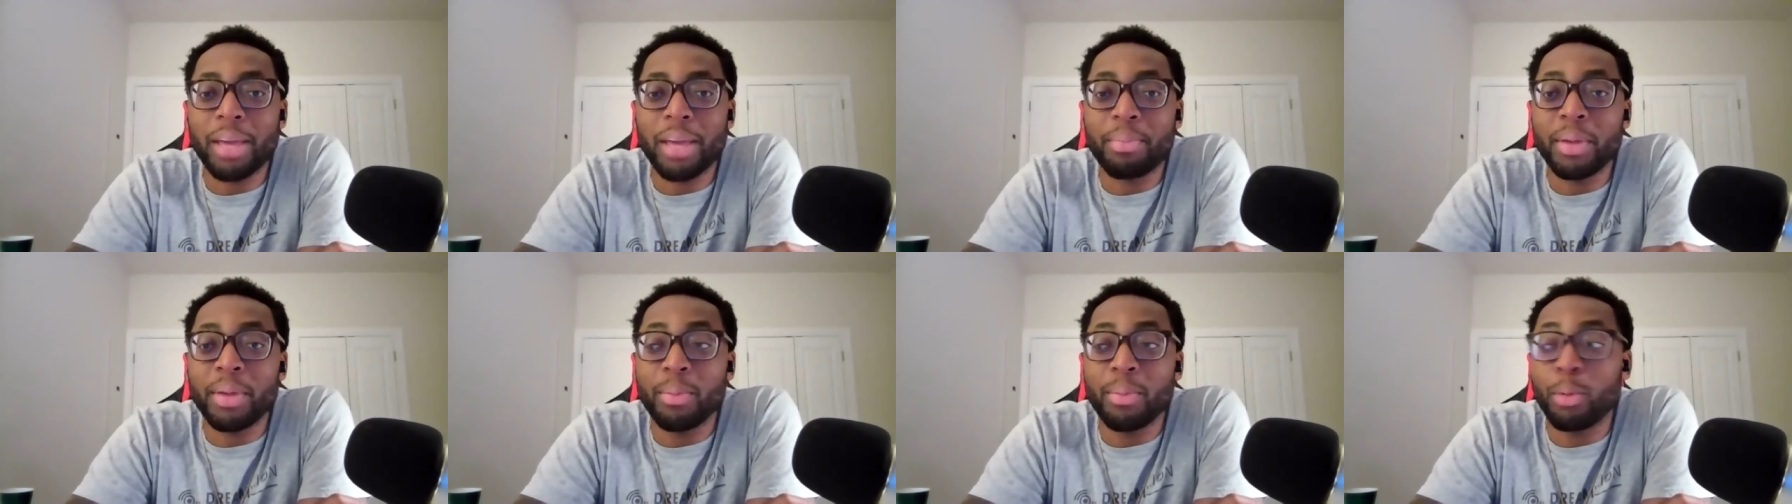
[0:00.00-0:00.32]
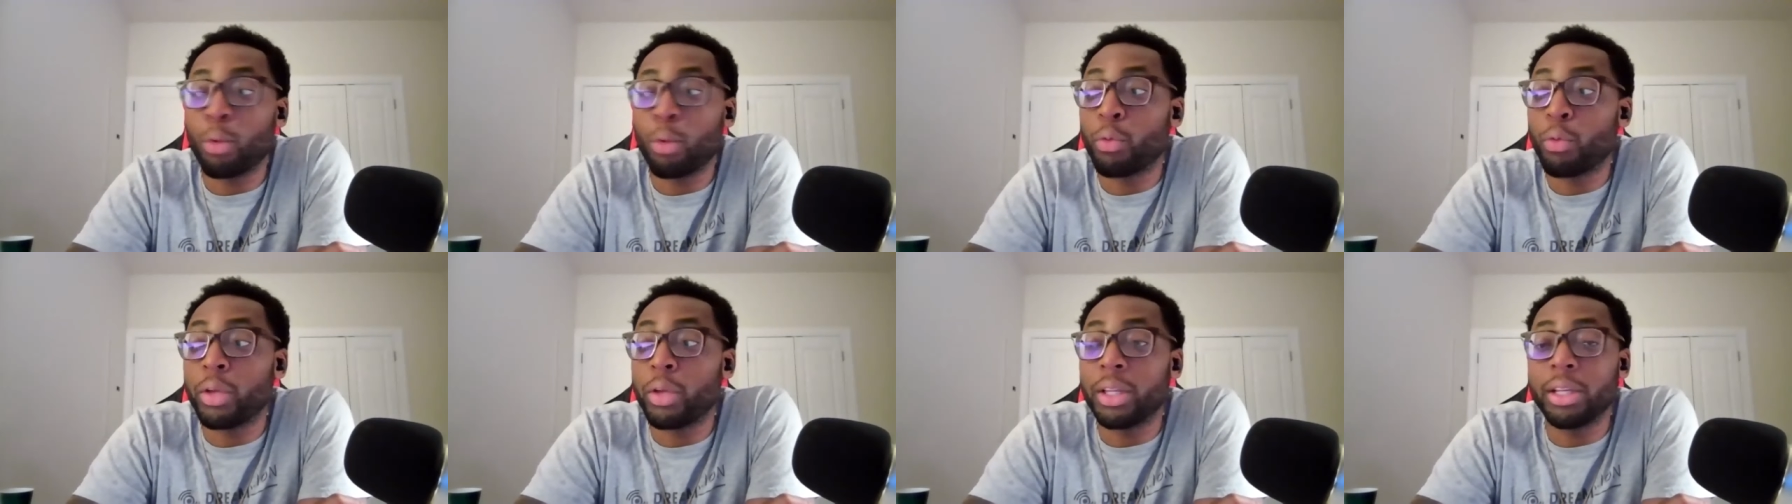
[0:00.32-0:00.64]
that
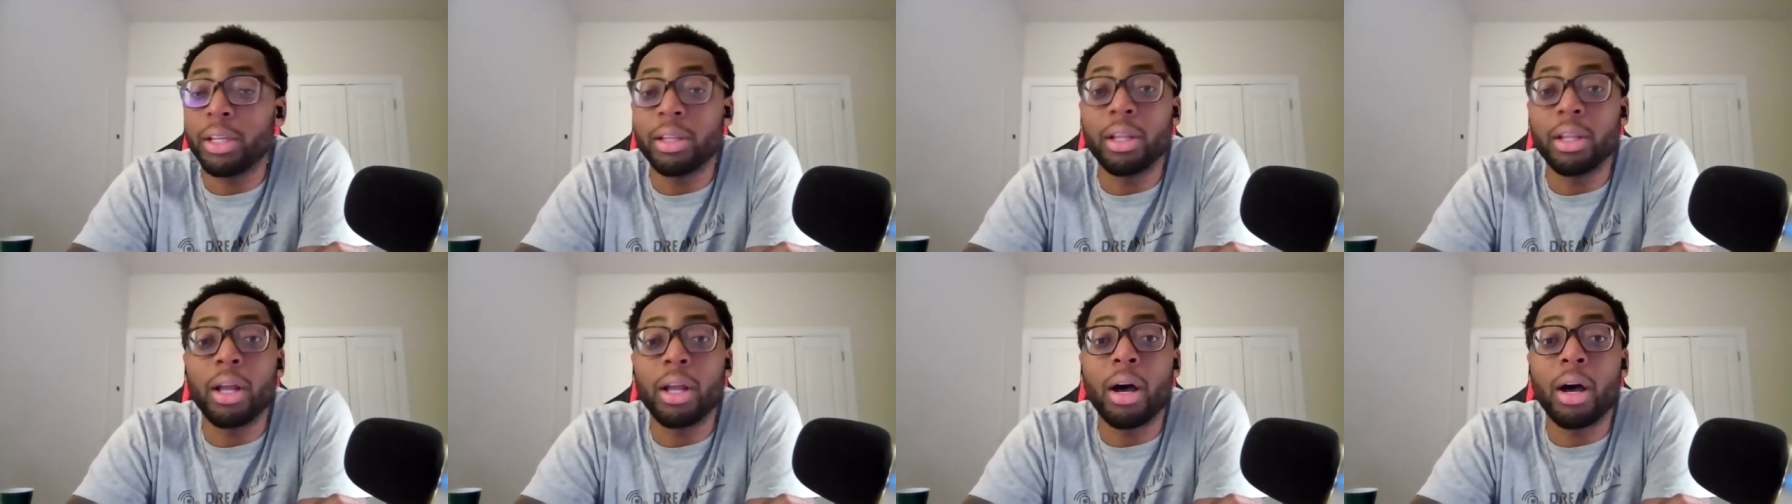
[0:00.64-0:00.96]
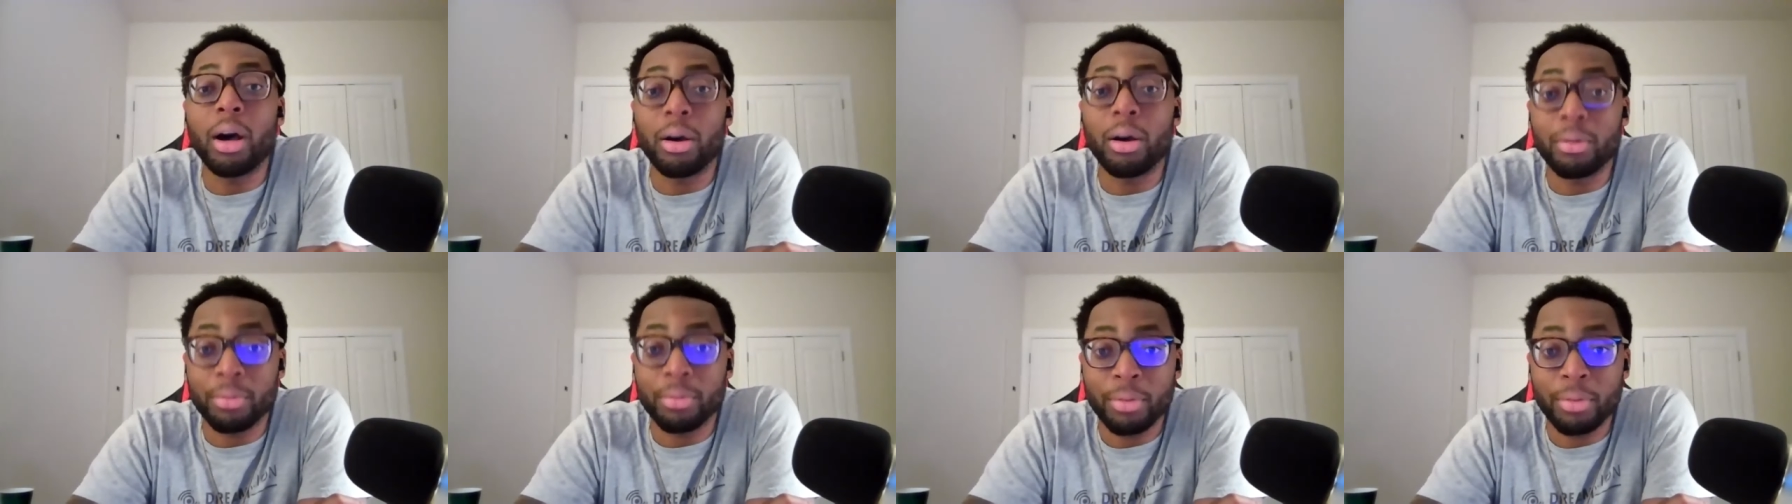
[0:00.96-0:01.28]
people really
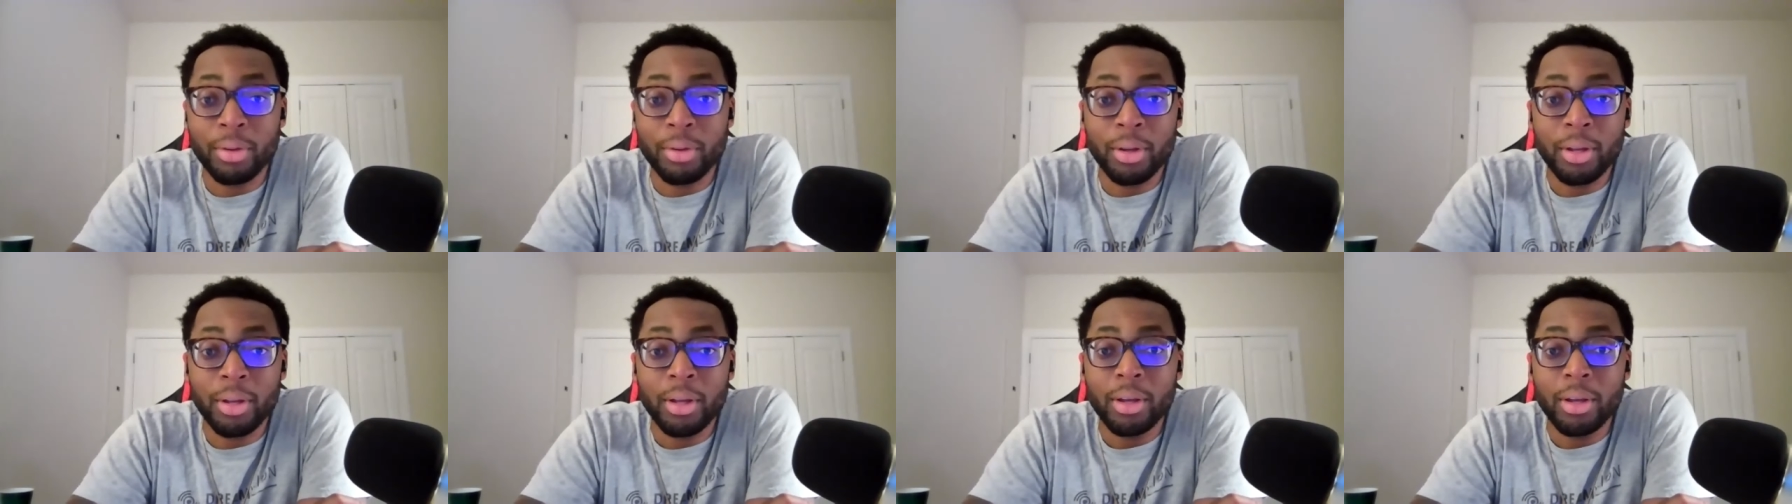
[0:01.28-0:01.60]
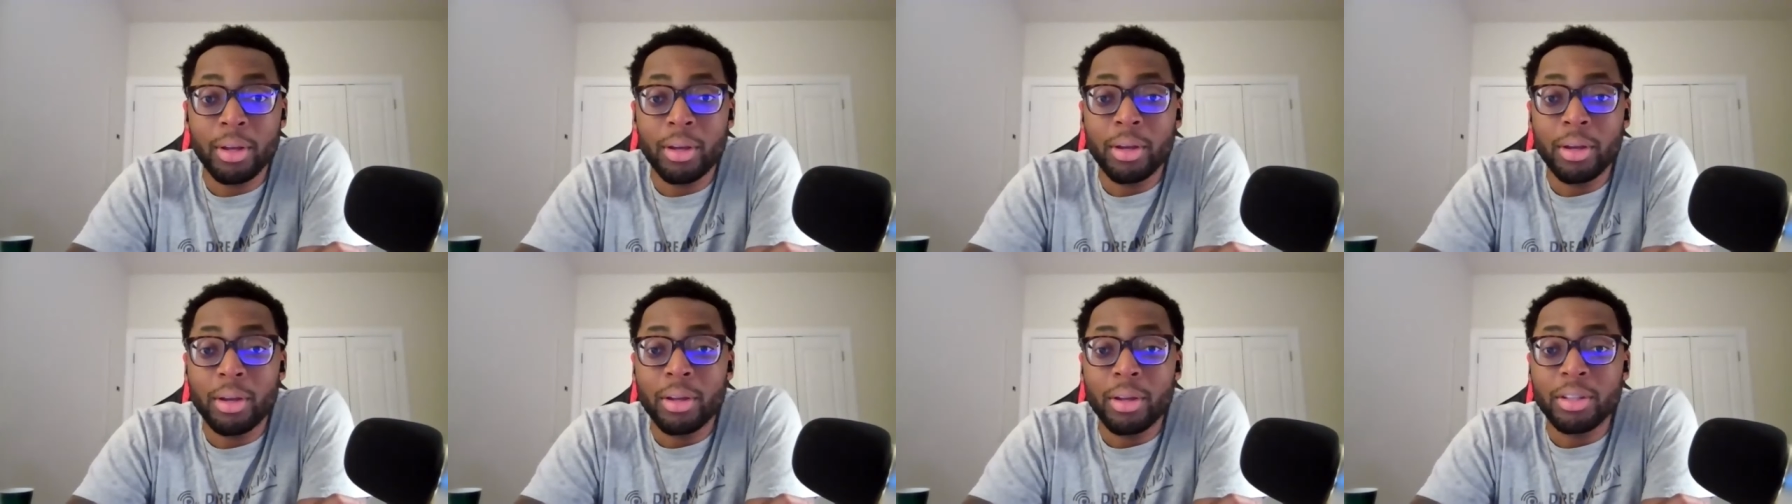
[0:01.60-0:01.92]
love.
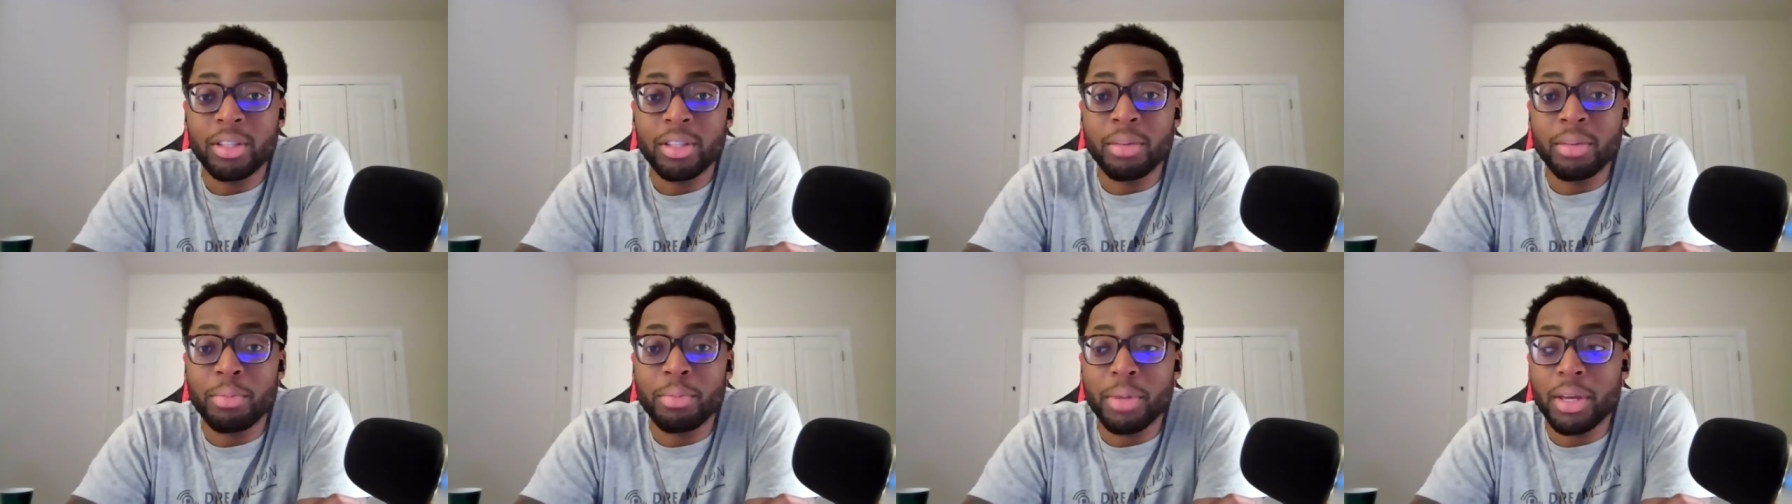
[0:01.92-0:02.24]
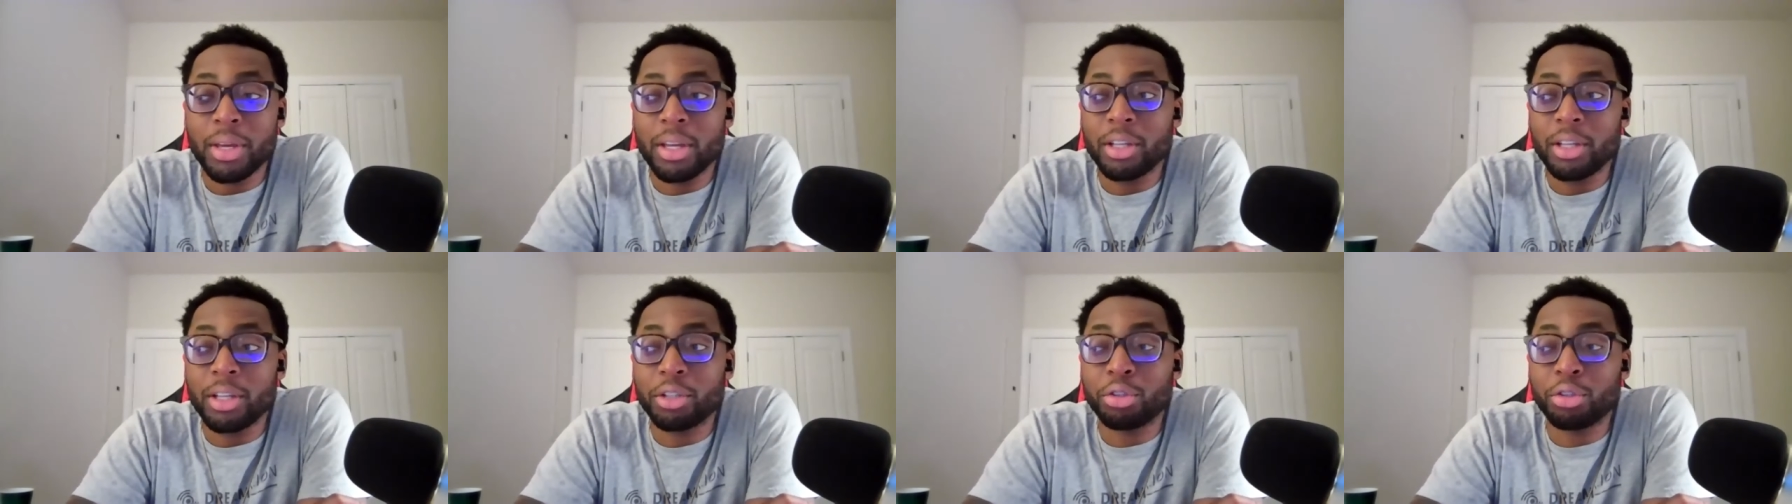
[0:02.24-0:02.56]
To
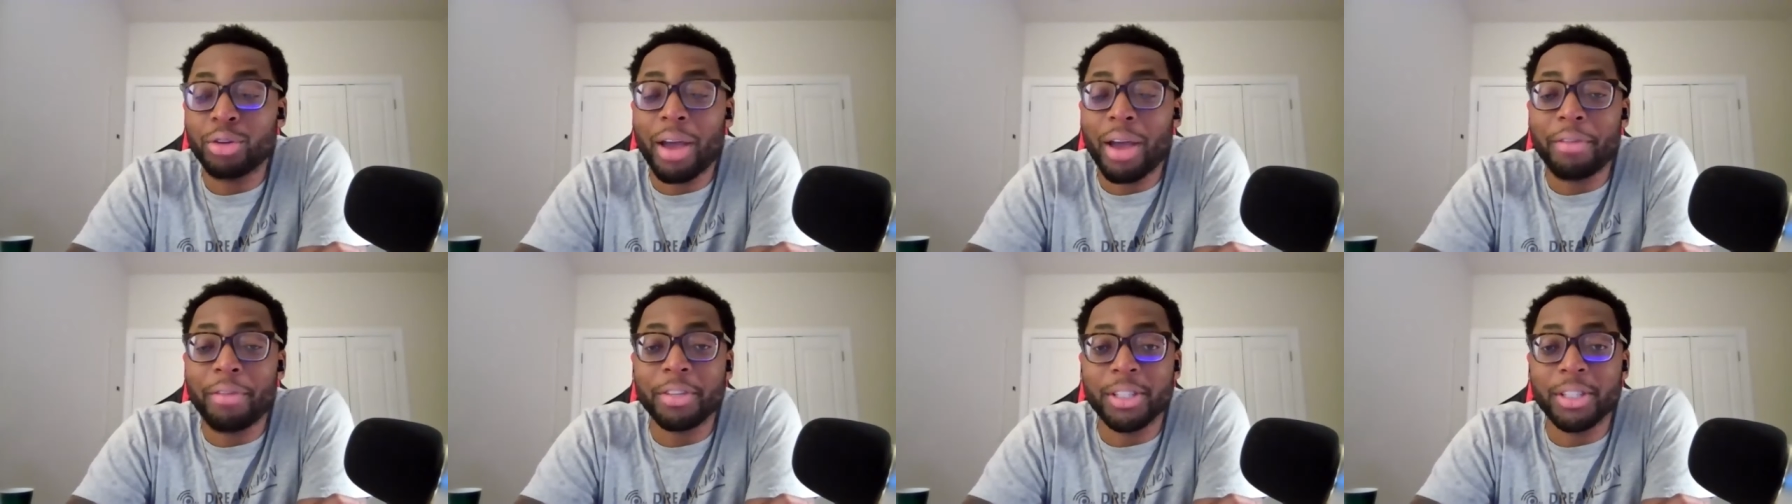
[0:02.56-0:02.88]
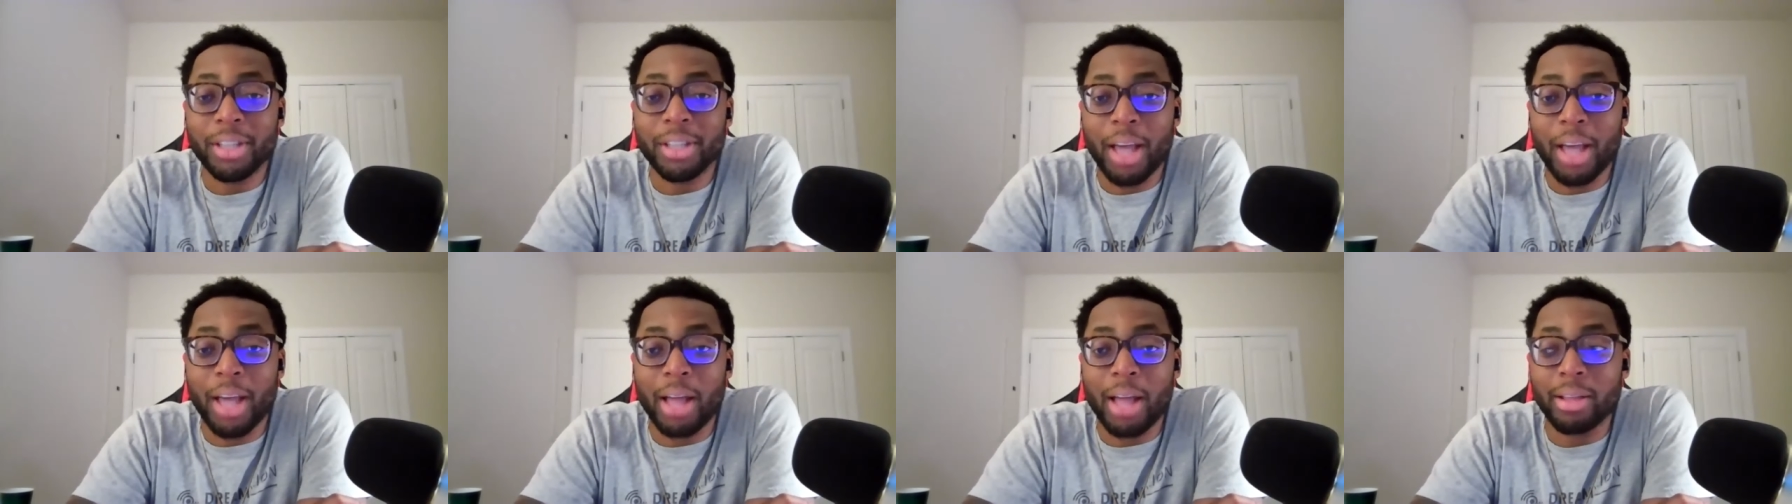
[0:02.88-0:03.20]
me,
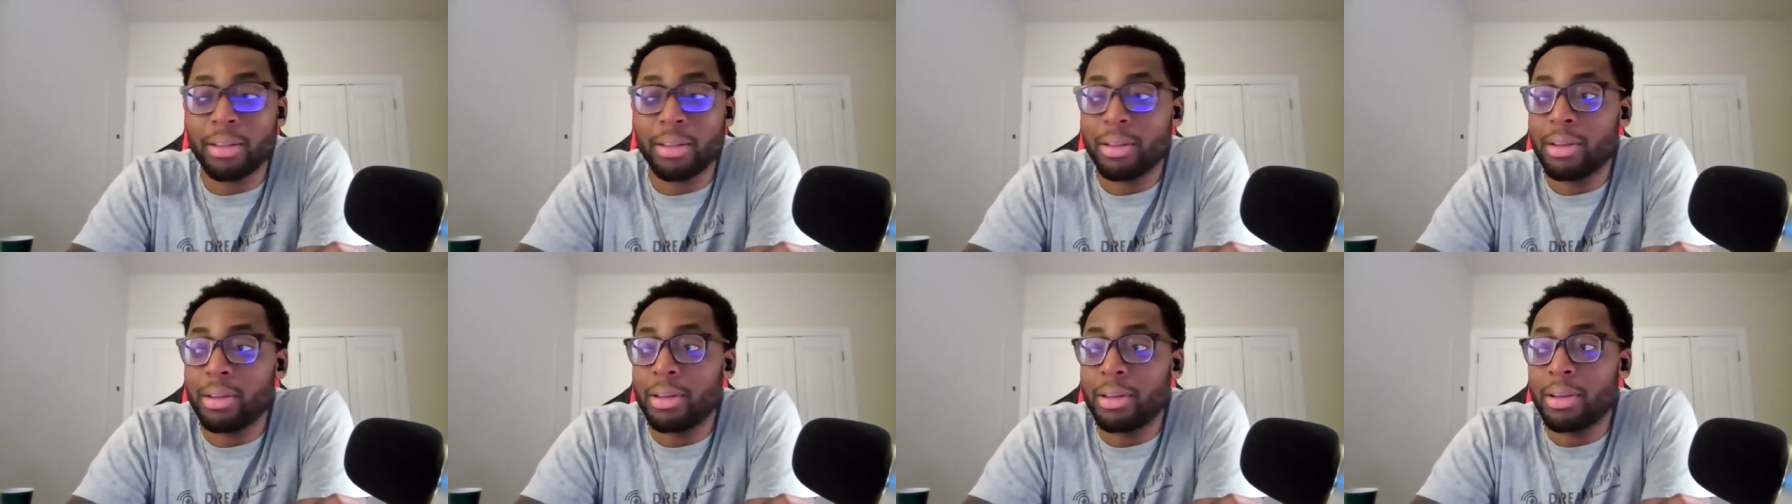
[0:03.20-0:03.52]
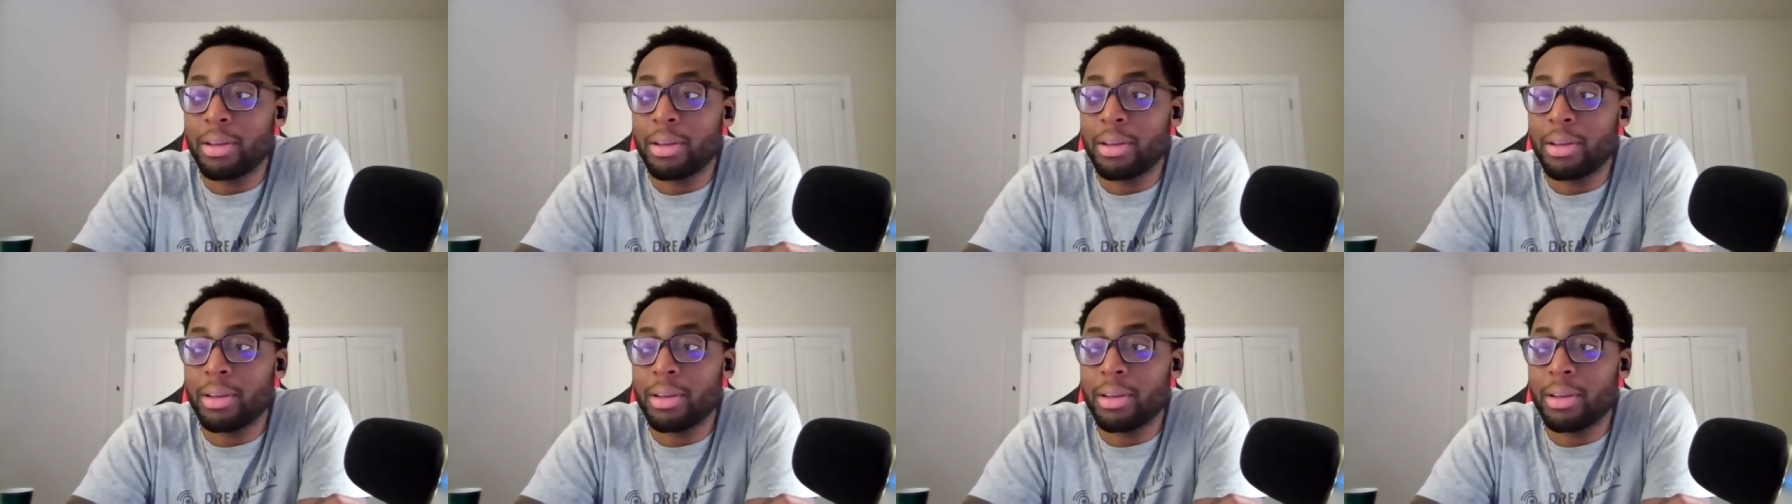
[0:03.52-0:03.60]
Travis Scott